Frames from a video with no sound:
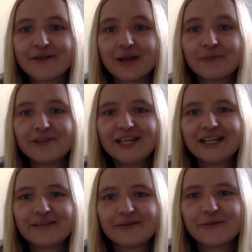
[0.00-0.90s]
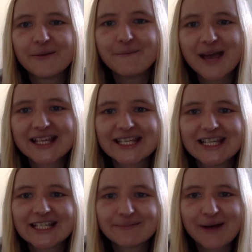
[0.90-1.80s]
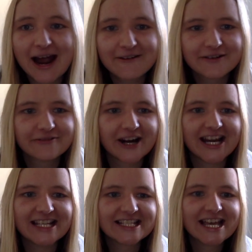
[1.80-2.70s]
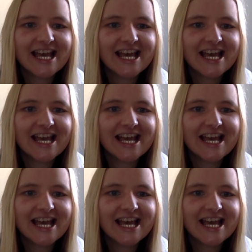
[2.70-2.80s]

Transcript: and I'm reading from the Message paraphrase.